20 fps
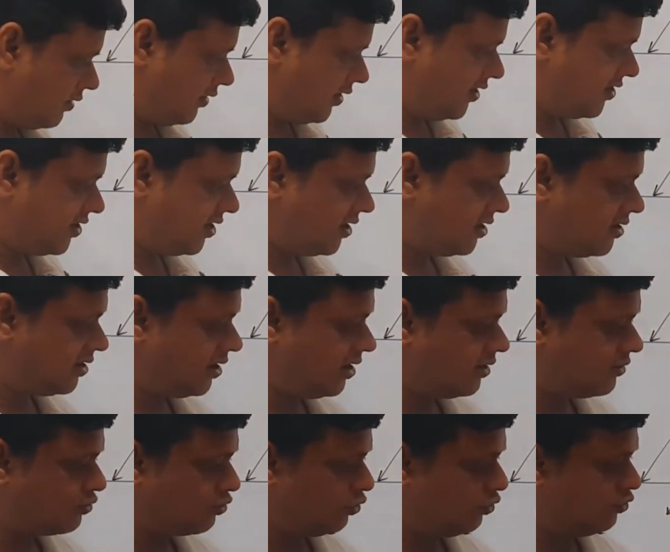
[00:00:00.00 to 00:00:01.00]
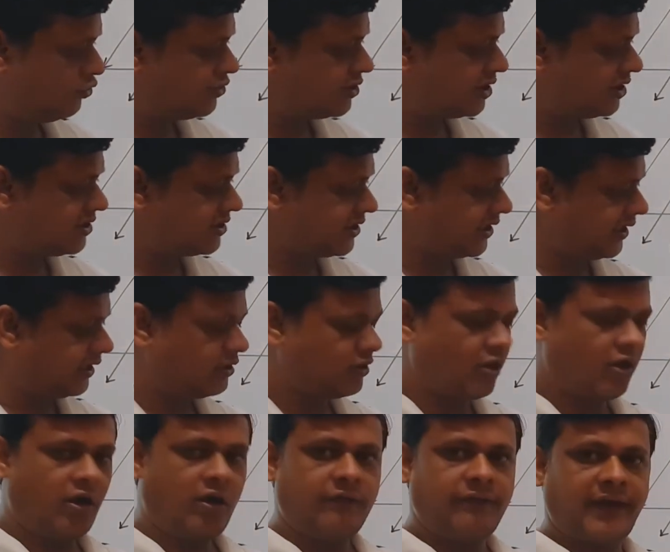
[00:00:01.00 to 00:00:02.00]
This is the solution set
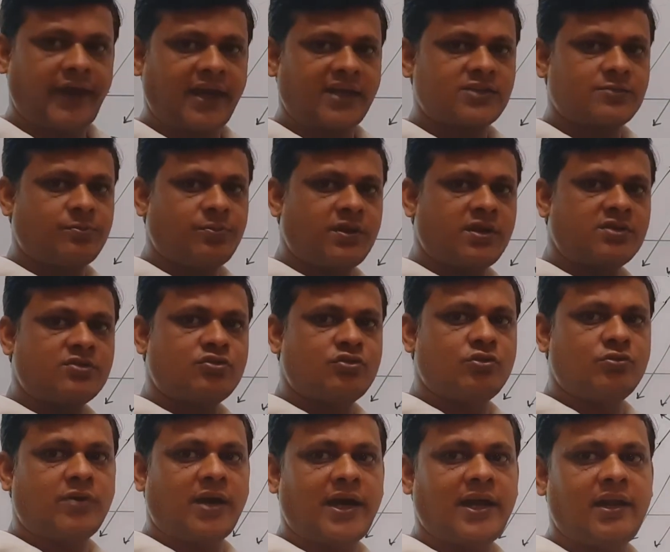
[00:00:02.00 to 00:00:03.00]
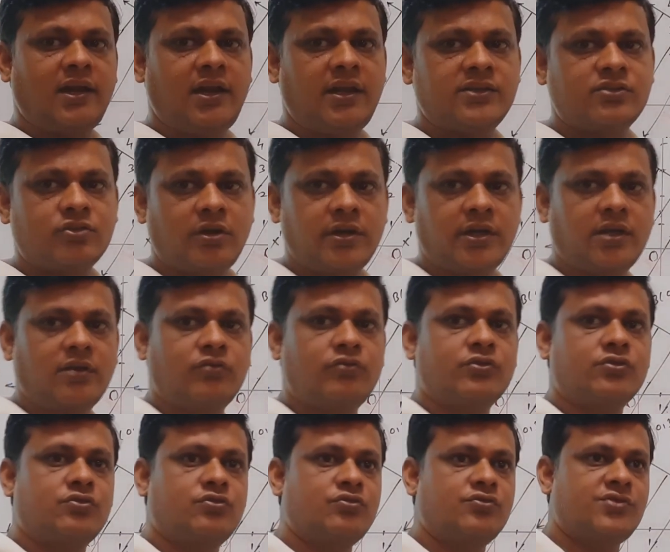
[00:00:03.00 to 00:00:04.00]
of x plus 2y less or
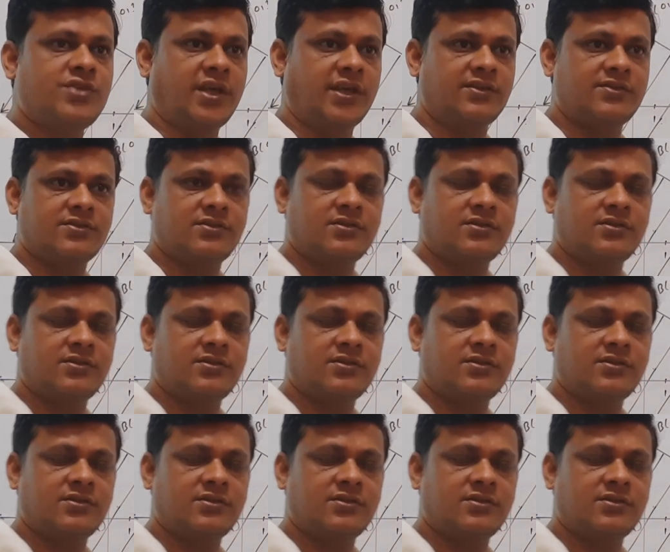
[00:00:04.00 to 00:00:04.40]
equals to 6.